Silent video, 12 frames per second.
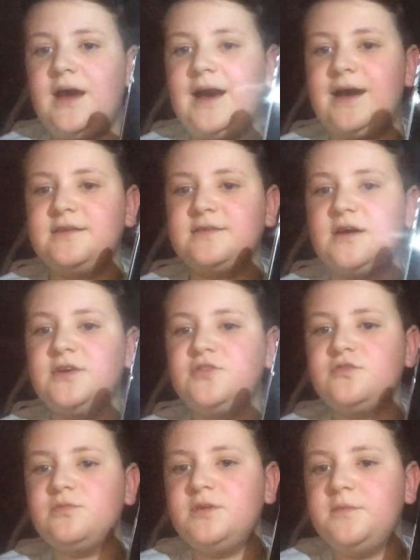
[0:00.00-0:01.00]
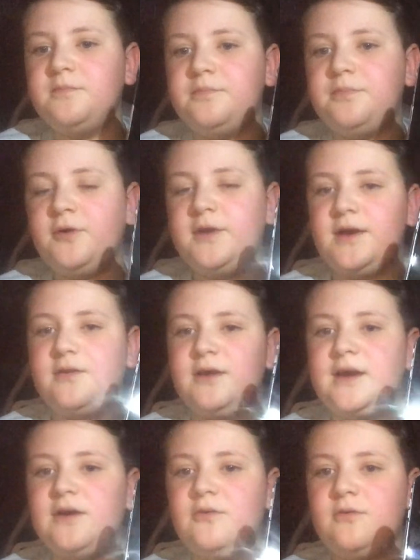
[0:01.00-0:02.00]
And I just want to point out,
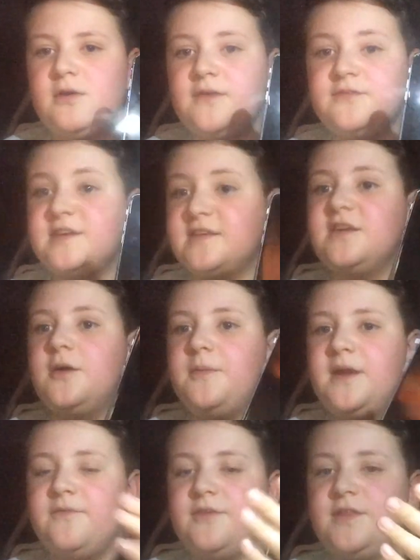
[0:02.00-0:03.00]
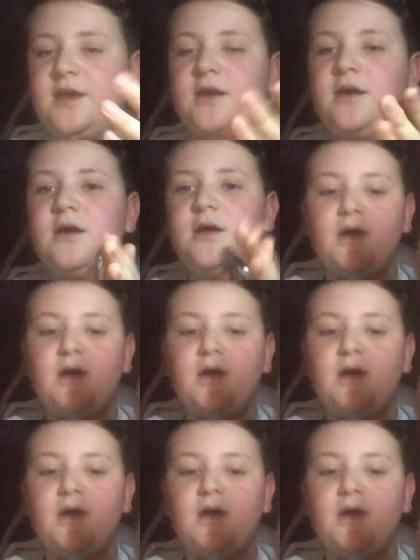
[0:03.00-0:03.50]
look how I've set it up and everything.